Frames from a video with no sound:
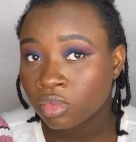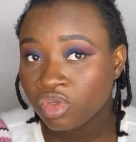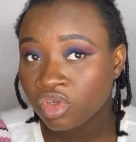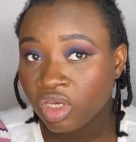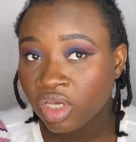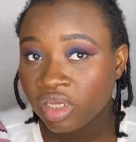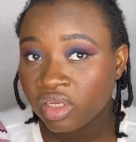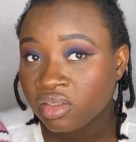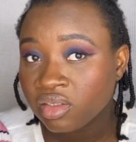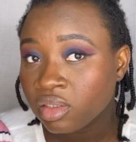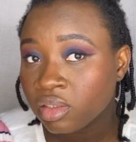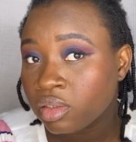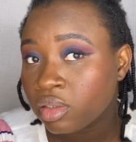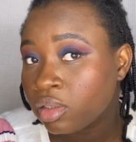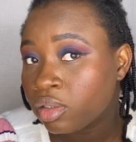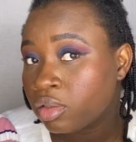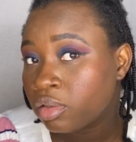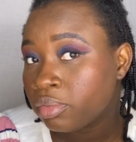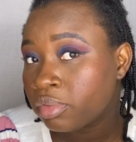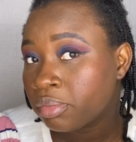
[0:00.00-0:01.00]
you guys see it a
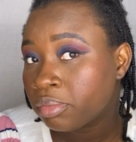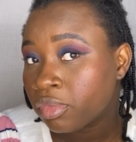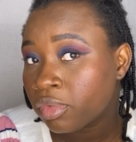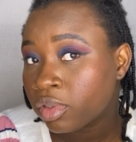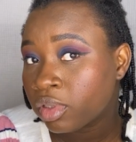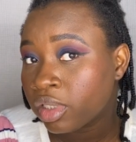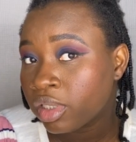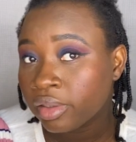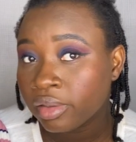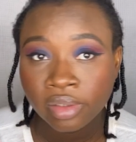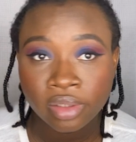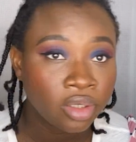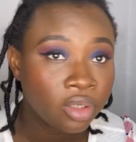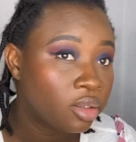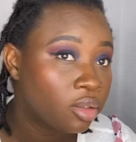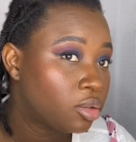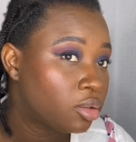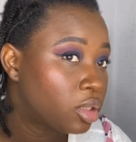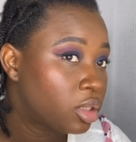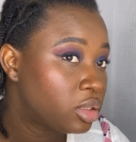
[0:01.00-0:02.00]
little bit more now? Yeah,
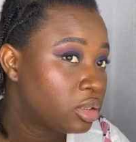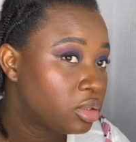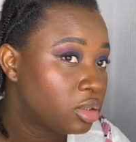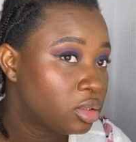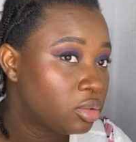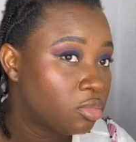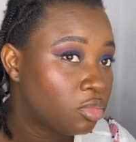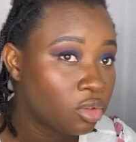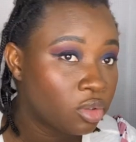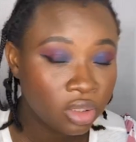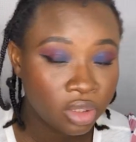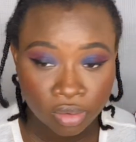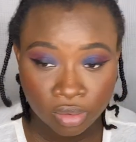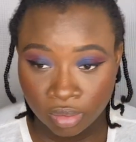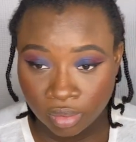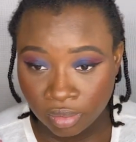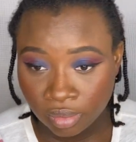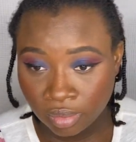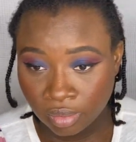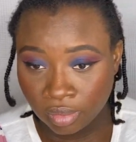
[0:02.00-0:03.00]
I see it more
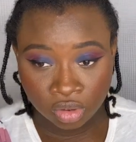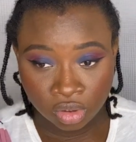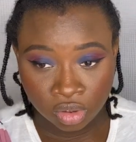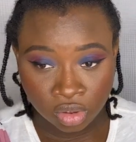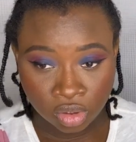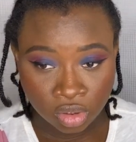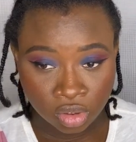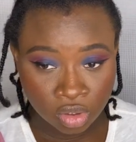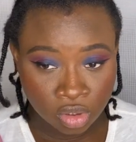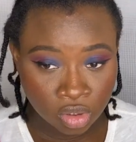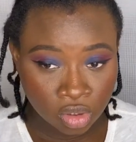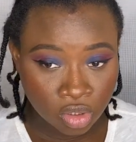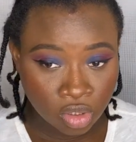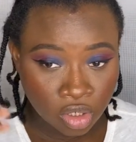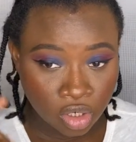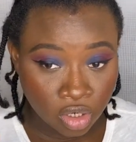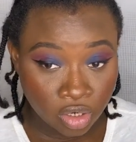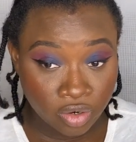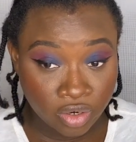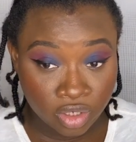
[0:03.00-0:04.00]
now.
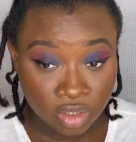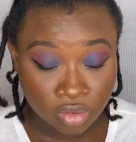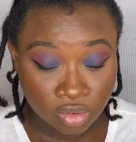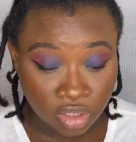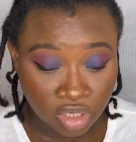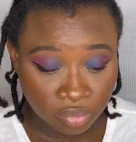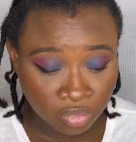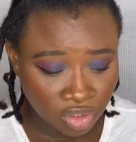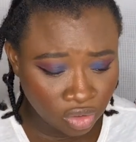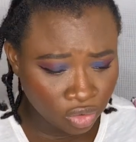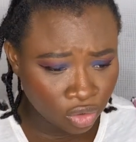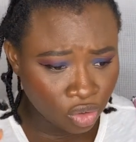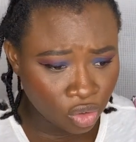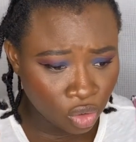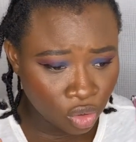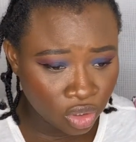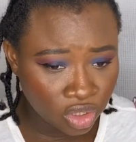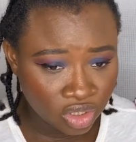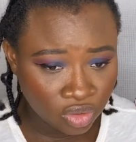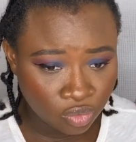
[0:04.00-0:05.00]
Alright, I'm gonna
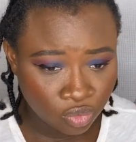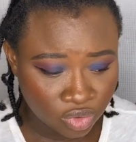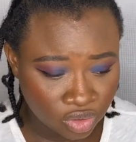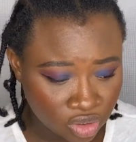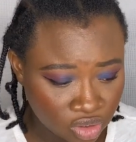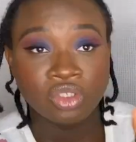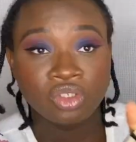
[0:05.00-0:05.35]
go in with